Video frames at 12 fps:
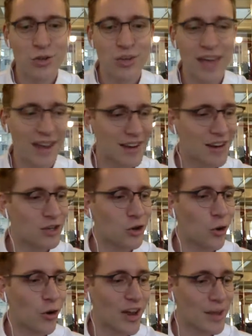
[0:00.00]
get
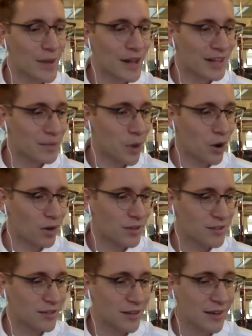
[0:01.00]
in your email
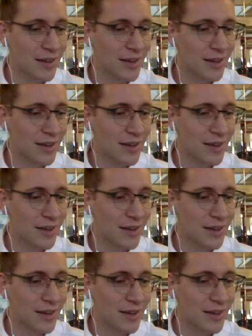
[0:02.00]
inbox.